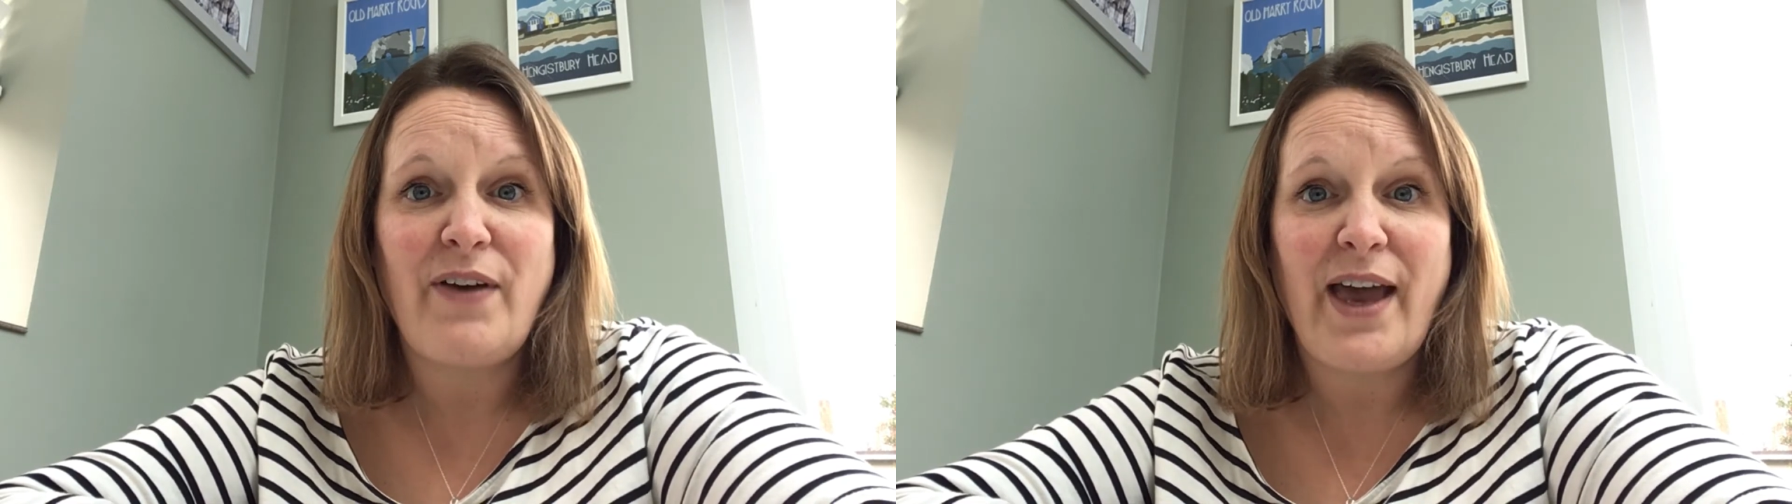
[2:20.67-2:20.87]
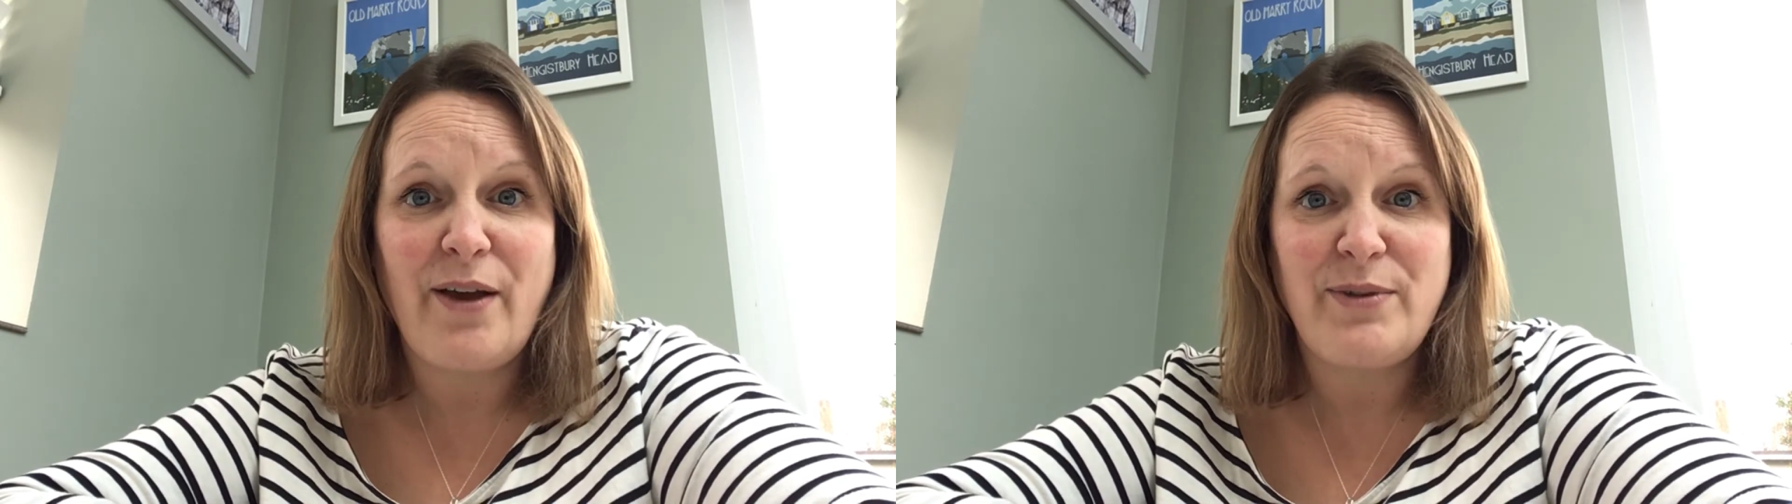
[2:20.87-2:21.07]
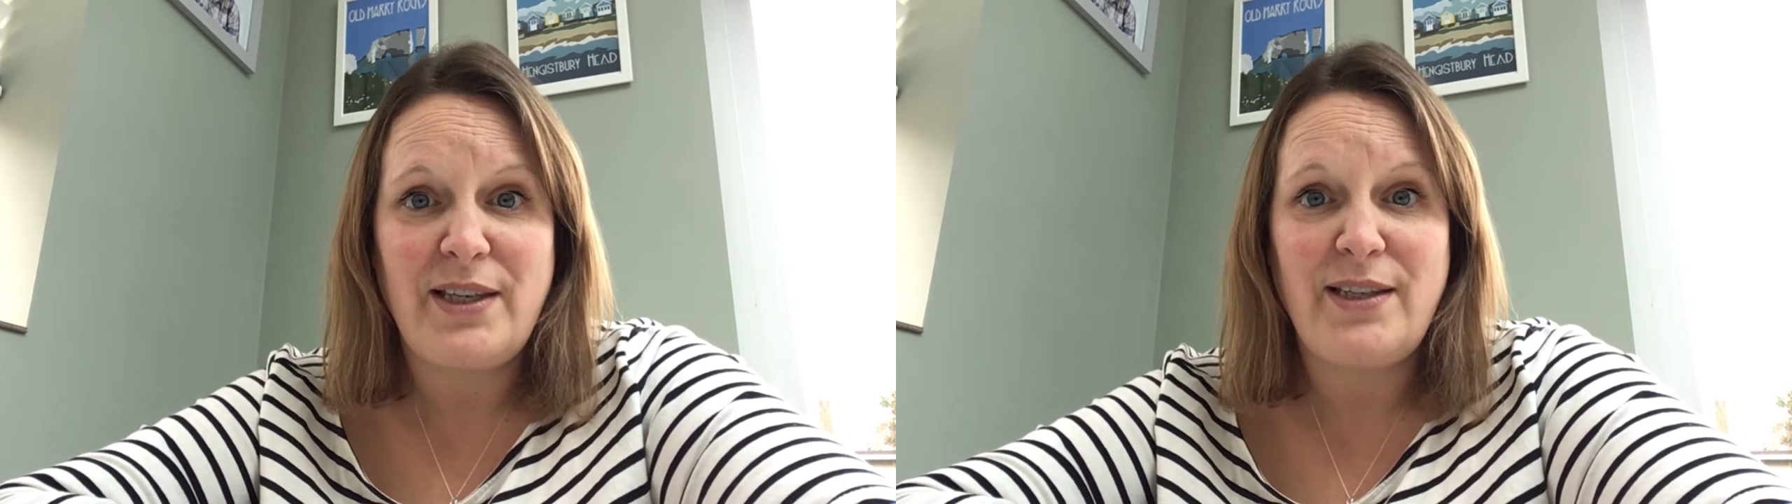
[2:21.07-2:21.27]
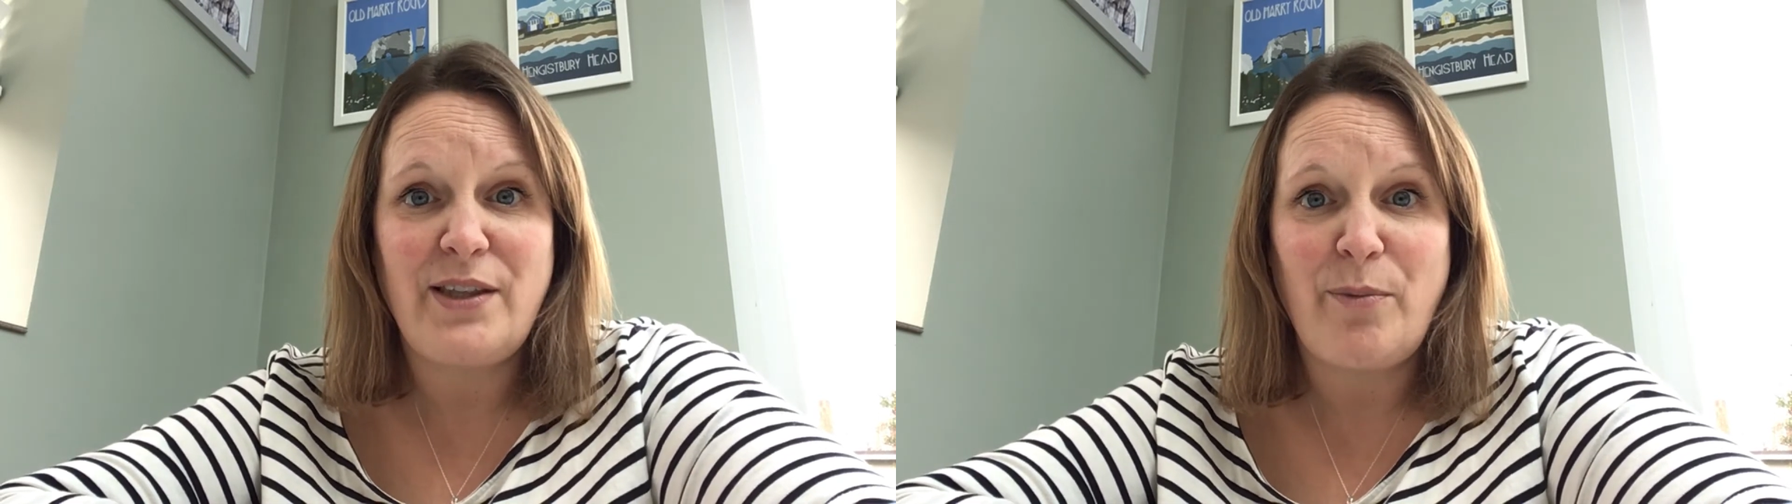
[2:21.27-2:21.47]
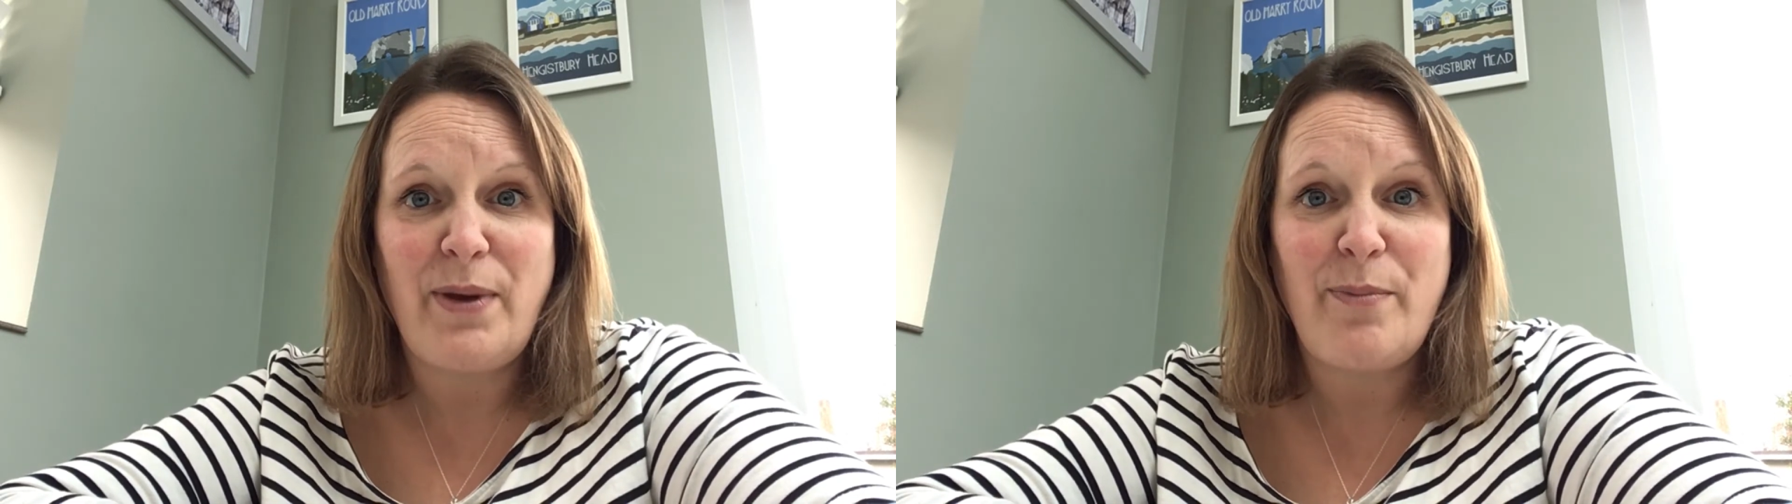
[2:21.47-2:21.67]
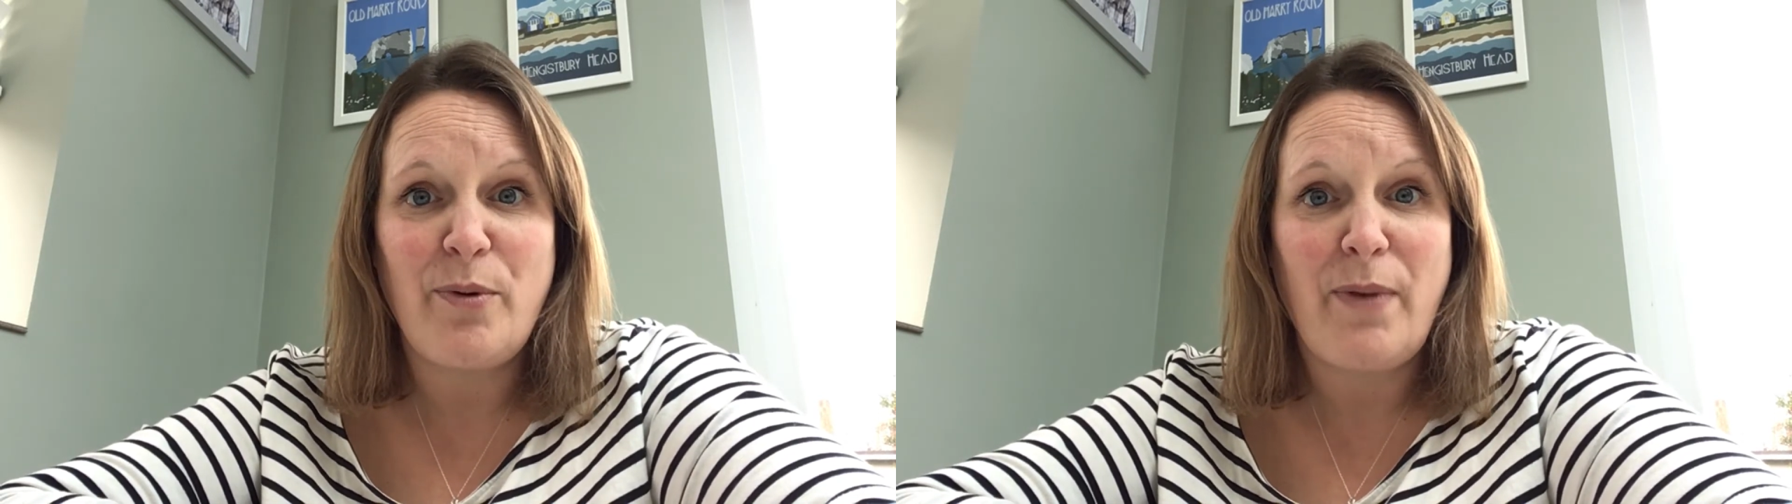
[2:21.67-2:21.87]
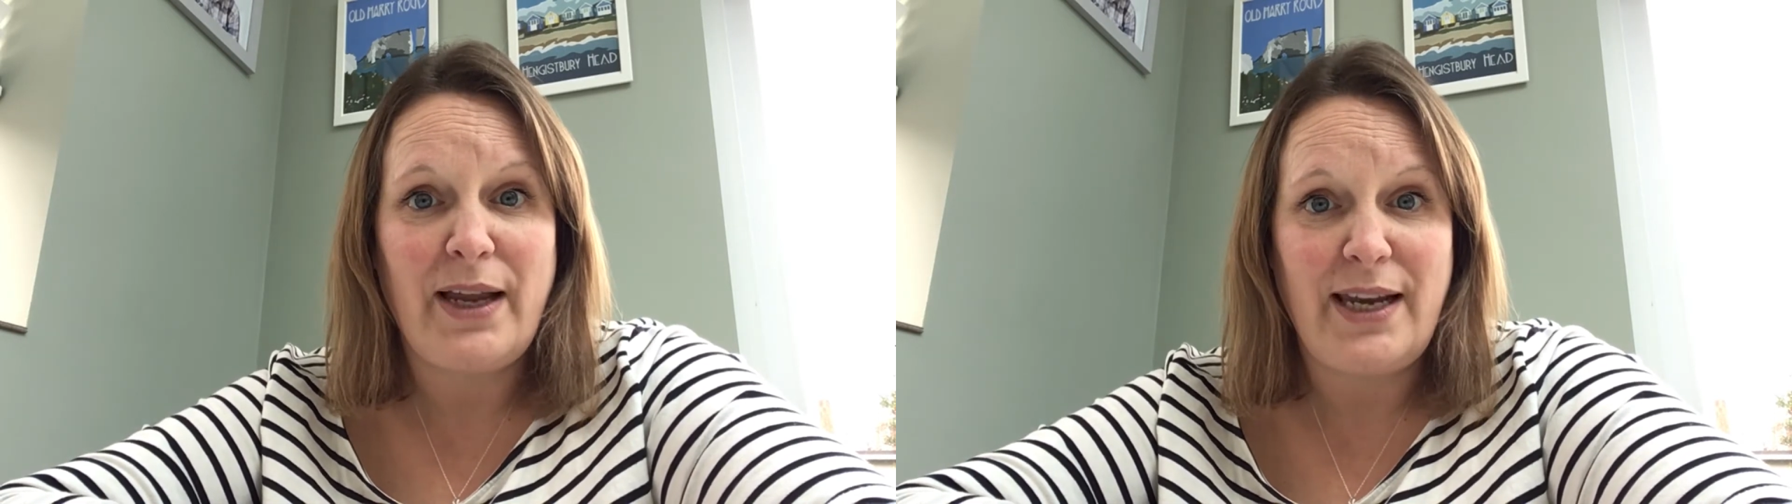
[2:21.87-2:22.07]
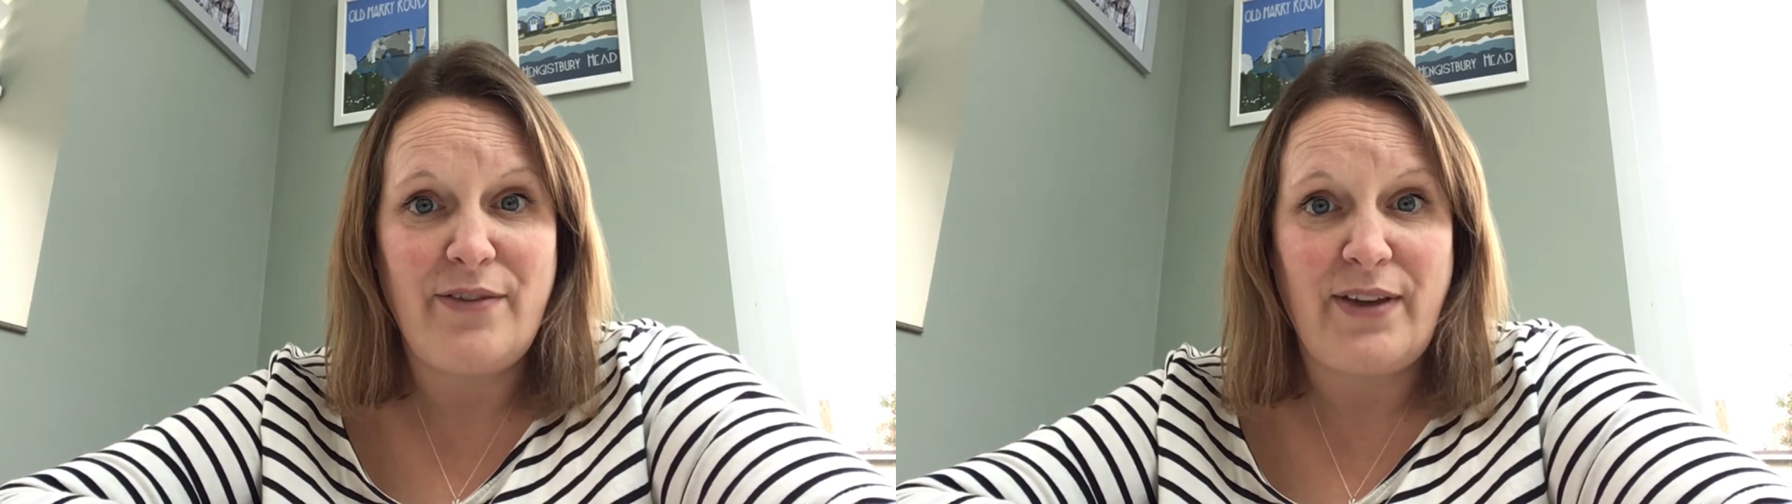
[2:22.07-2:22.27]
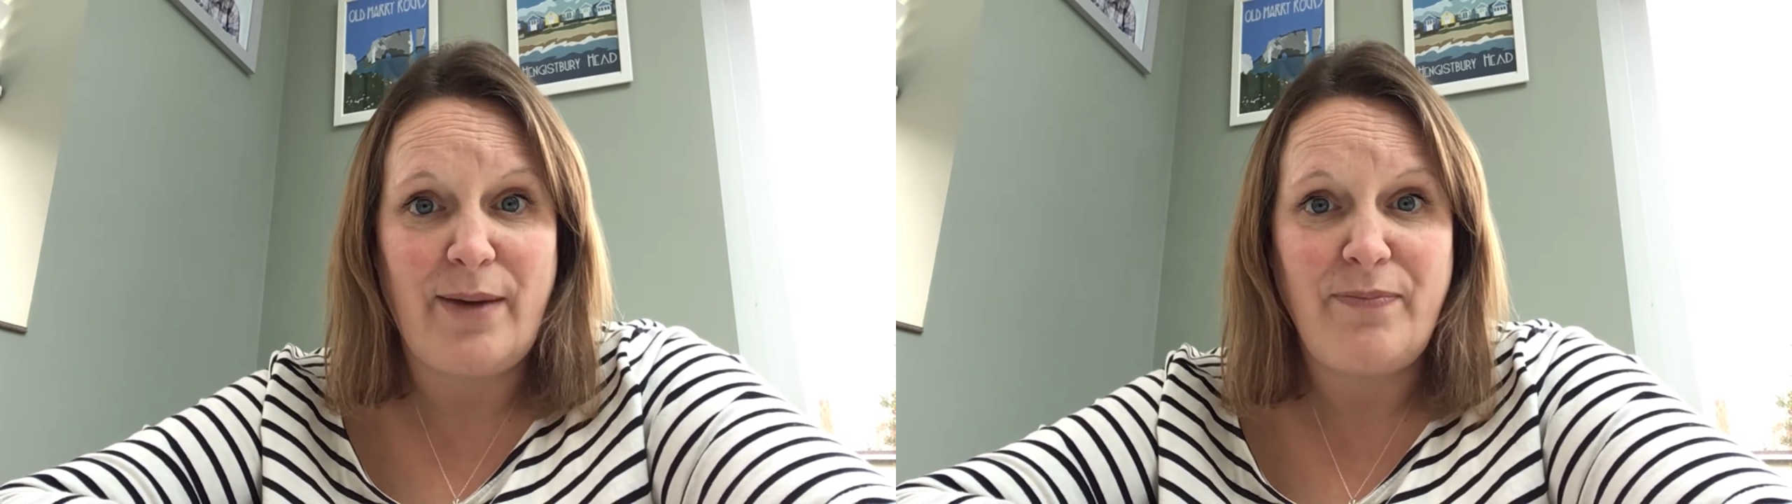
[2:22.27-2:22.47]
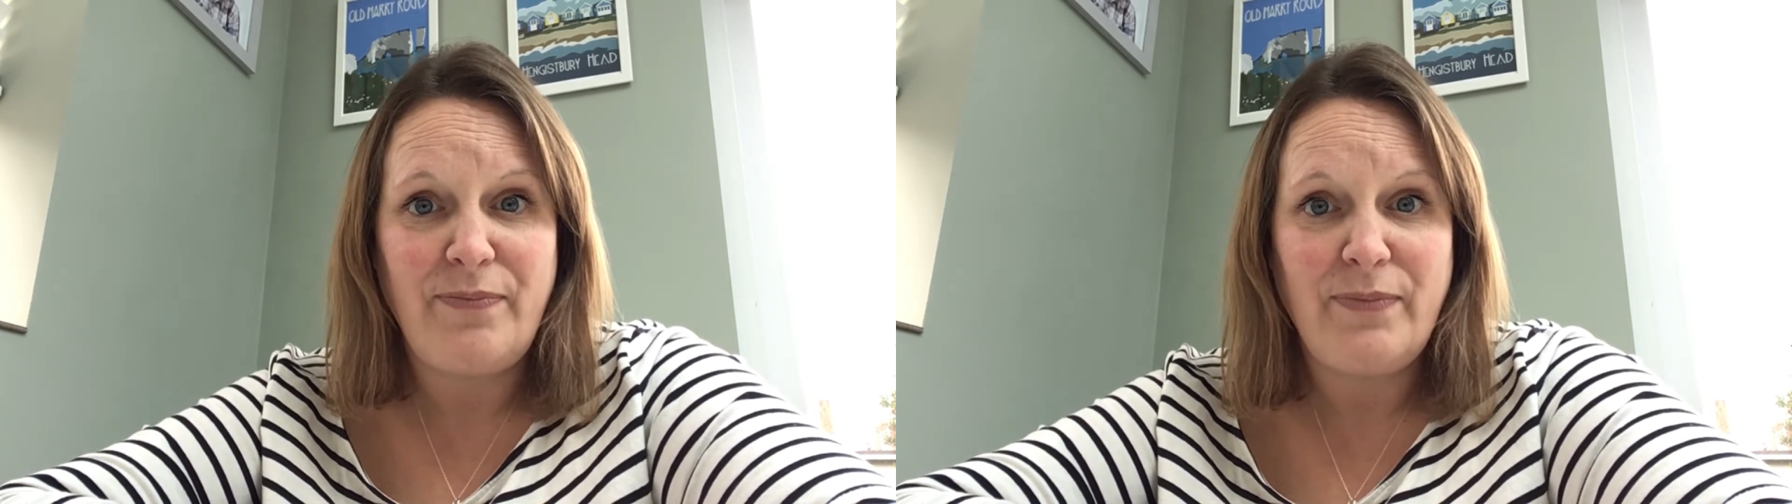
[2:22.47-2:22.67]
houses that people might live in.